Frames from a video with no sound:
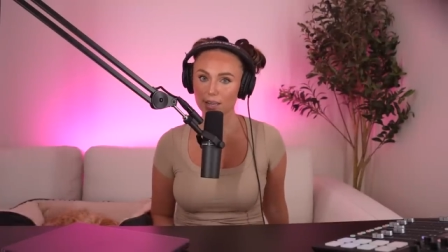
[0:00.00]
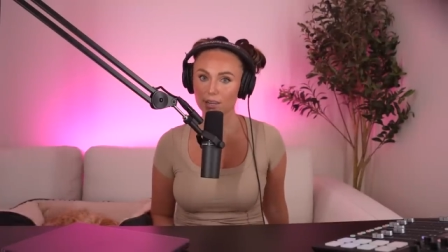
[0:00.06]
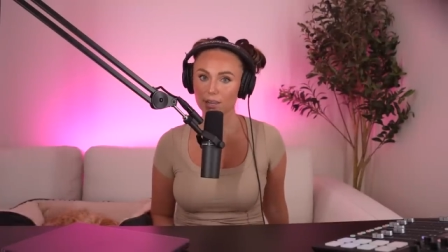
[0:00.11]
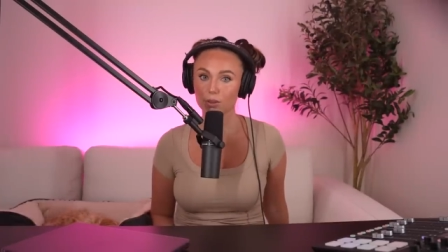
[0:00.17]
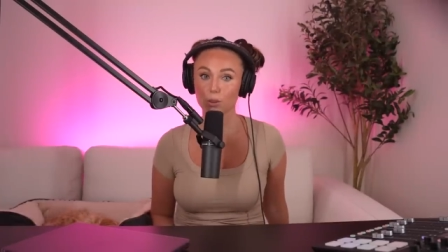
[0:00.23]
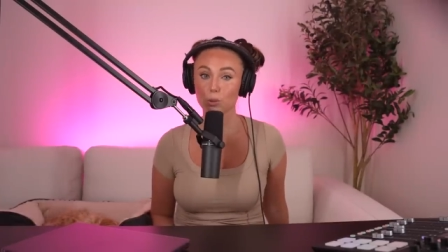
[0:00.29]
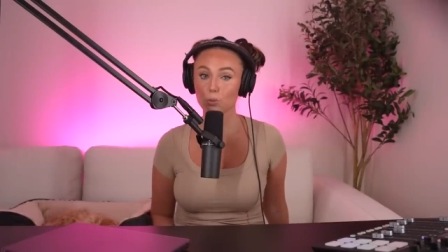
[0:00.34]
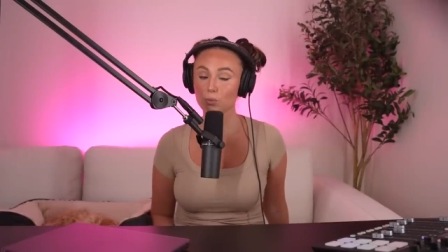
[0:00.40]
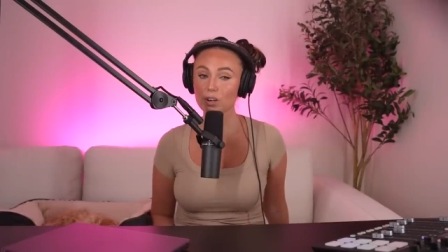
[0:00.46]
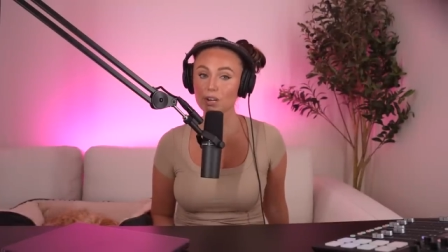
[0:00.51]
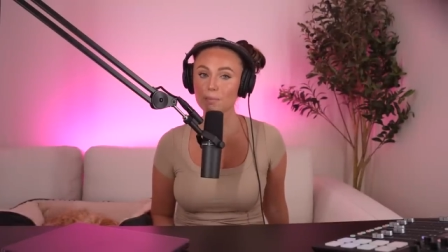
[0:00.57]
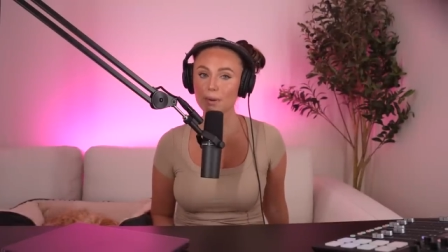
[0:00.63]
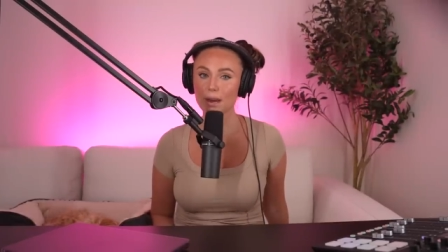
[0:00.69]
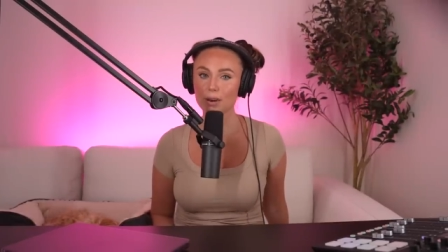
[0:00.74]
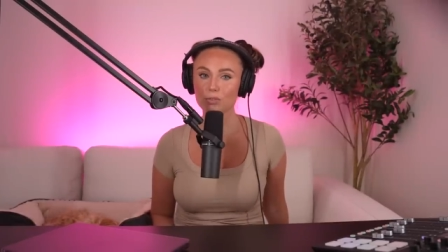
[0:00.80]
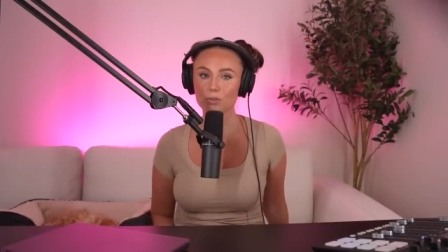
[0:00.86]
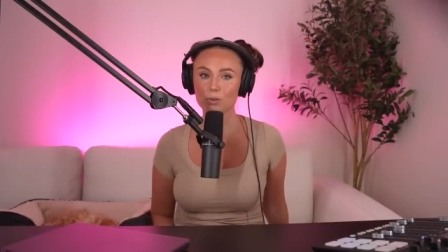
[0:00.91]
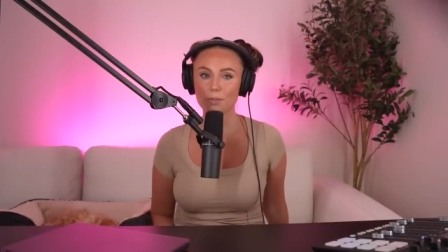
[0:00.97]
in a three
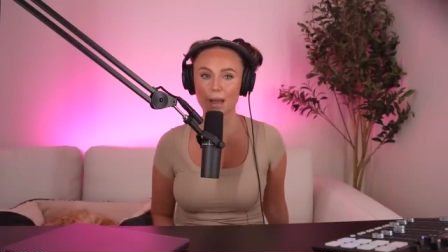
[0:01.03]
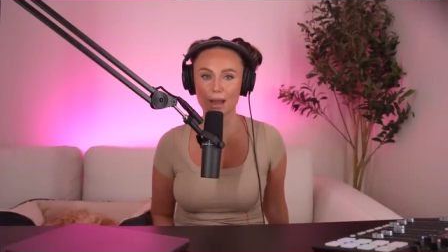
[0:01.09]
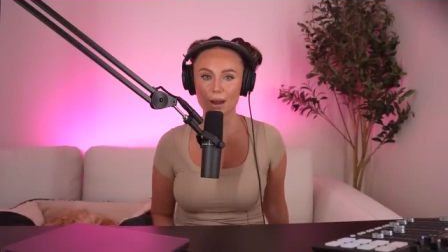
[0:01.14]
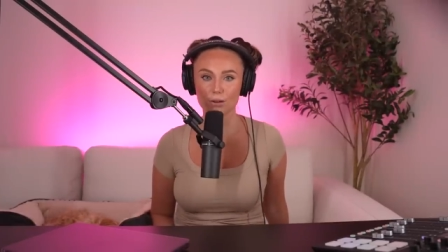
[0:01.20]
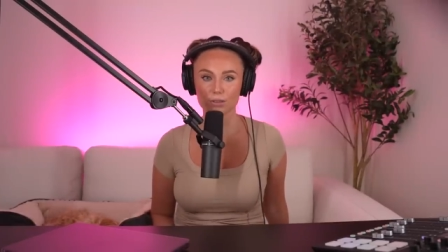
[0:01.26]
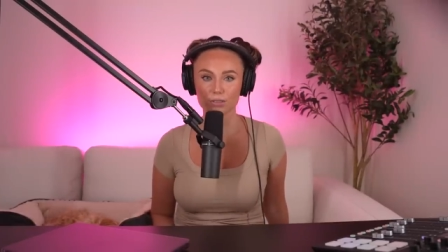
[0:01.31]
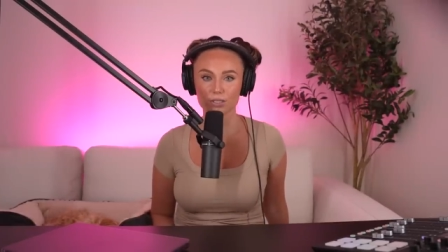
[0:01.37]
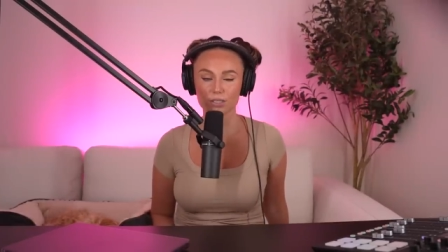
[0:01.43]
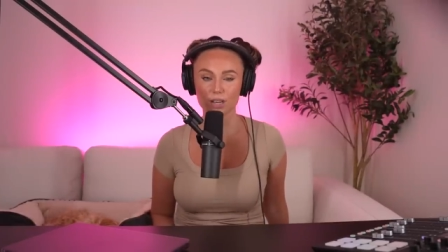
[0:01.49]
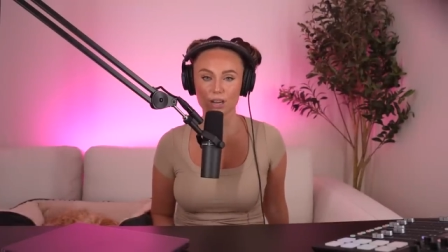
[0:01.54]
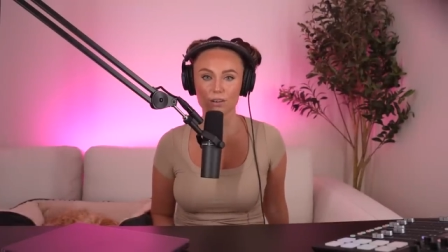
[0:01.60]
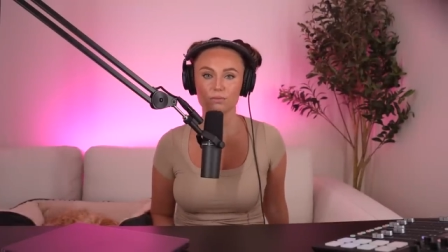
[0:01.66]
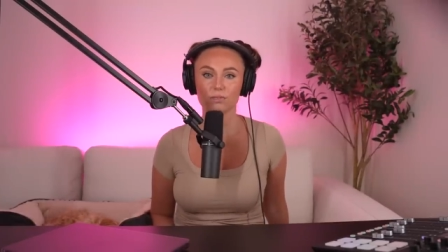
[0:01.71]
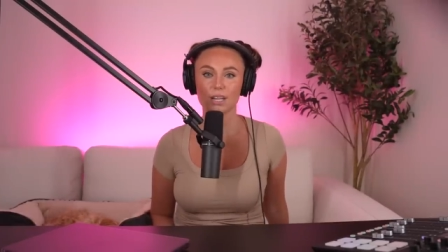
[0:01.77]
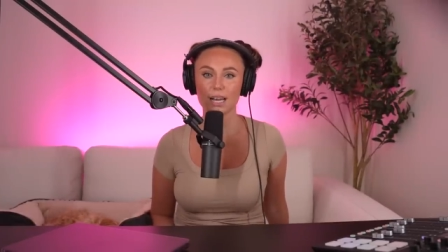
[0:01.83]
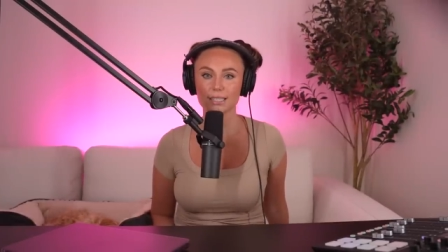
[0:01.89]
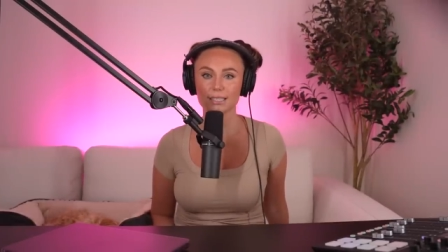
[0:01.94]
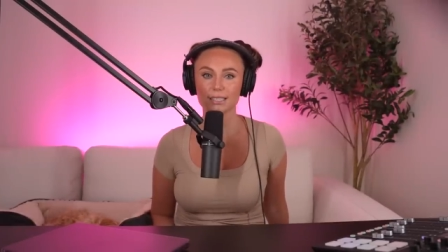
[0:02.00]
bedroom house
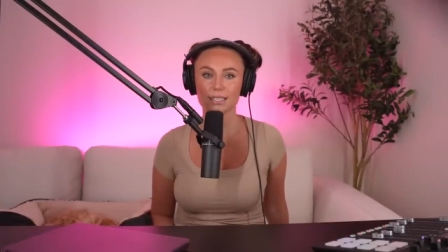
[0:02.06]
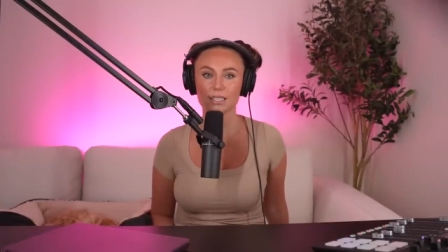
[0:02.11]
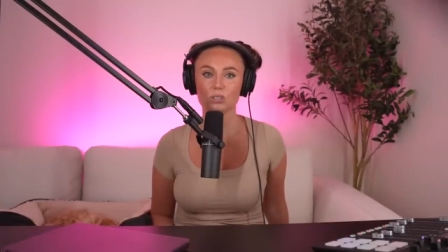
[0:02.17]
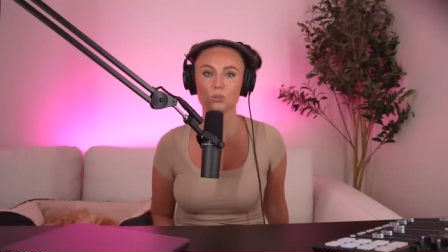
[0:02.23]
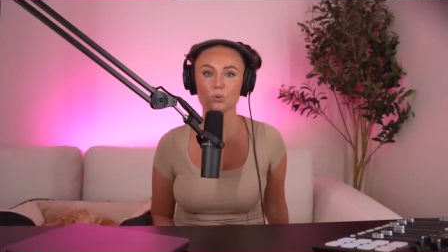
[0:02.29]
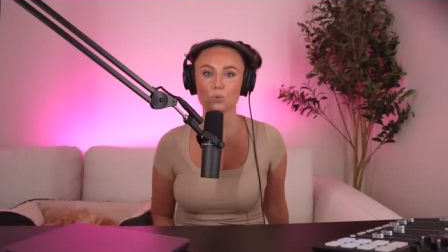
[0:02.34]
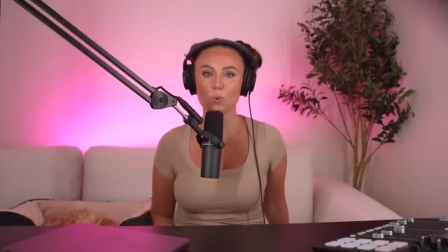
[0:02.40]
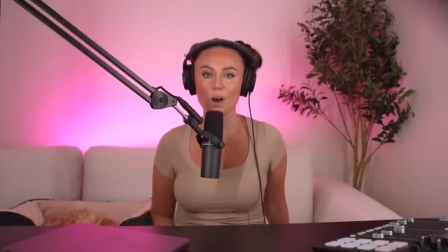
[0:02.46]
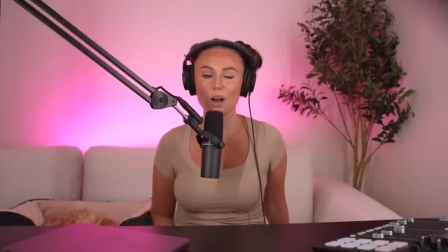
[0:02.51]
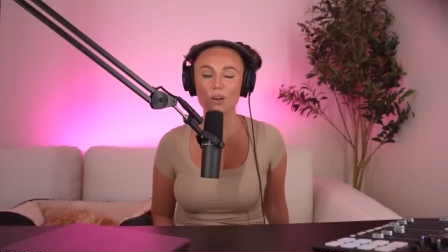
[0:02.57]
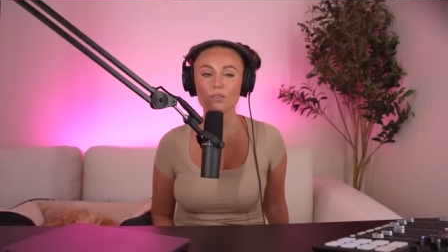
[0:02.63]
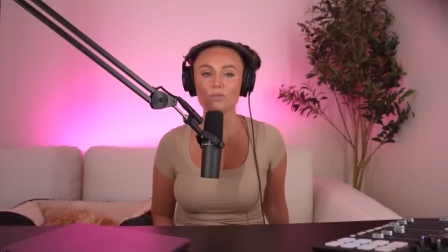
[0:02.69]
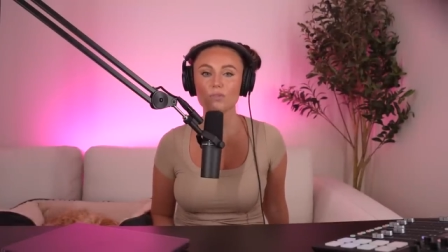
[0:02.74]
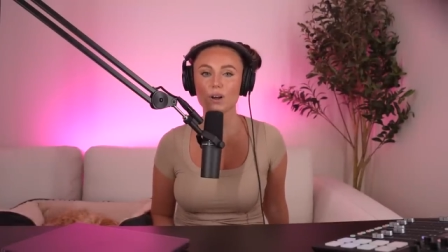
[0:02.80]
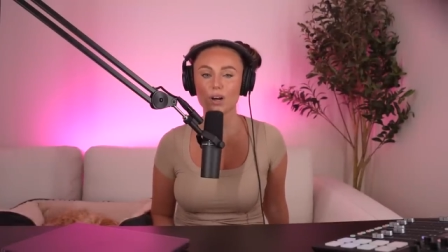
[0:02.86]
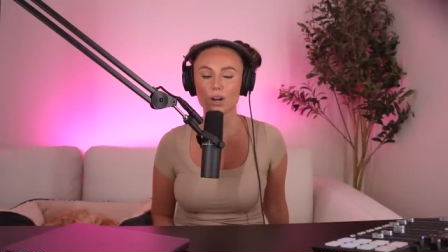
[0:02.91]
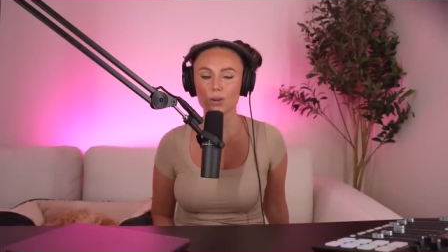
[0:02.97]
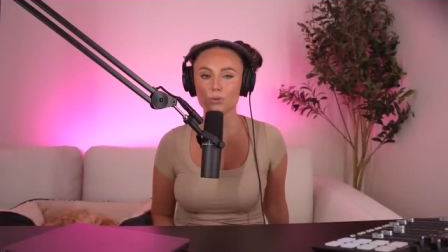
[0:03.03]
of less than
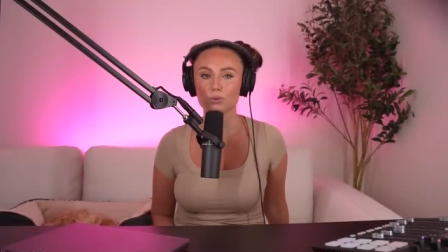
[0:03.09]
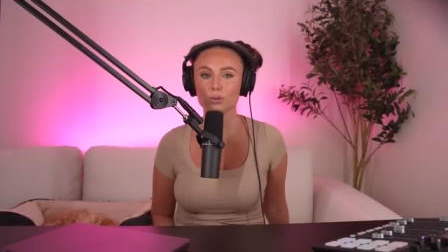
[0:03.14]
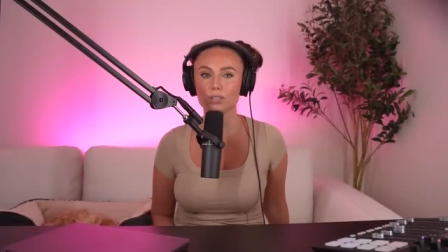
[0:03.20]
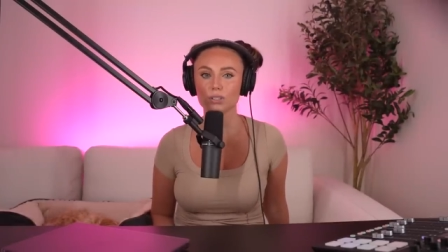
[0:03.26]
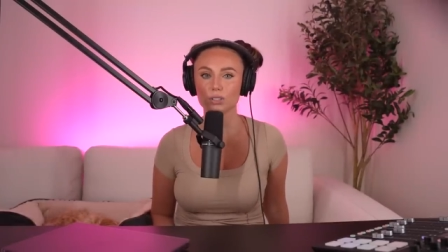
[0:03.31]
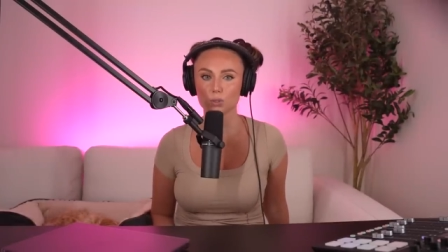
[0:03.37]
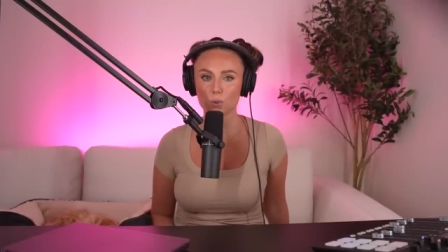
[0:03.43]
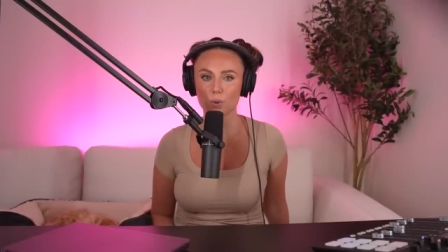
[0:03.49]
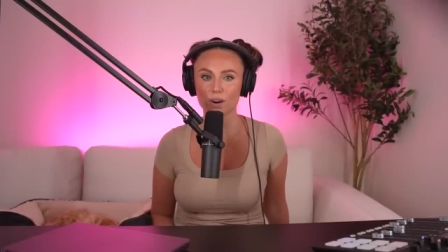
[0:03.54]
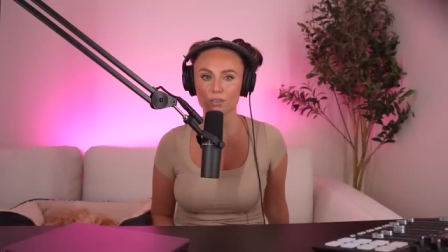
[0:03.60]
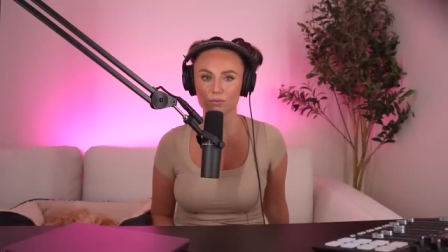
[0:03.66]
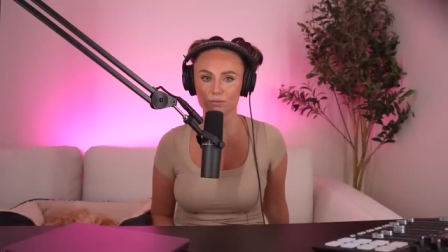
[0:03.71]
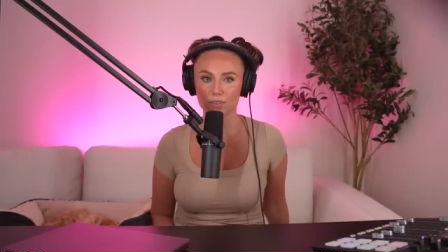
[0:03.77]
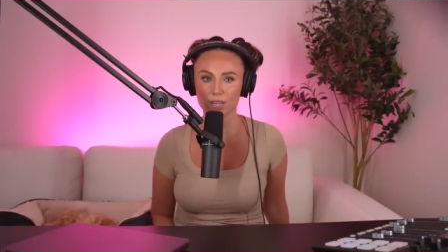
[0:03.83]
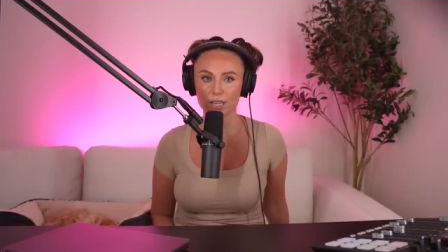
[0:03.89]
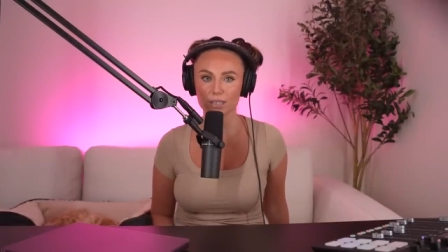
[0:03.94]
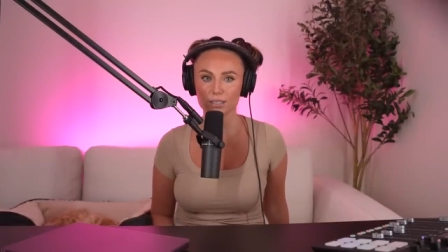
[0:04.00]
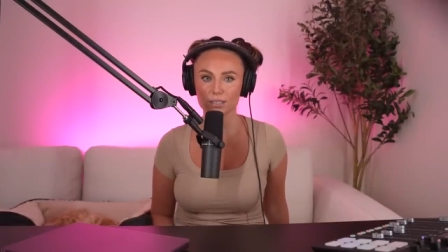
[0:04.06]
1,200 square
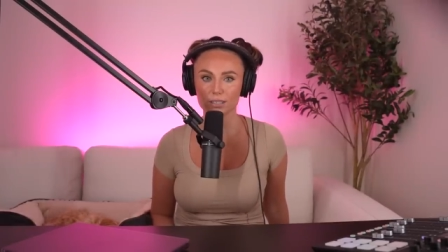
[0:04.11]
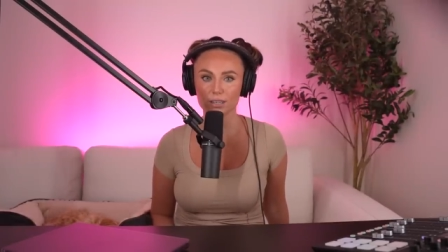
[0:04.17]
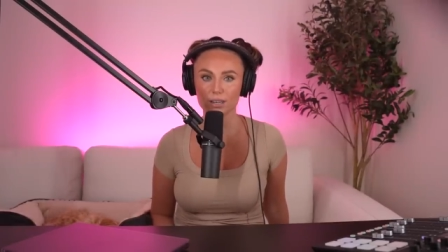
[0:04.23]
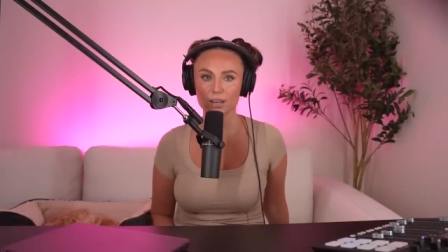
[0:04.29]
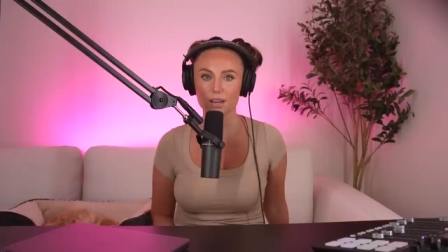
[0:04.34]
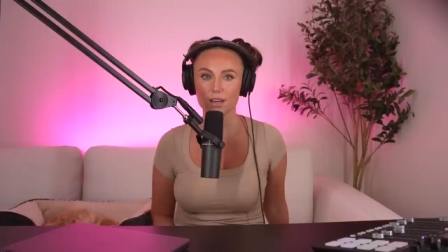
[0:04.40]
feet.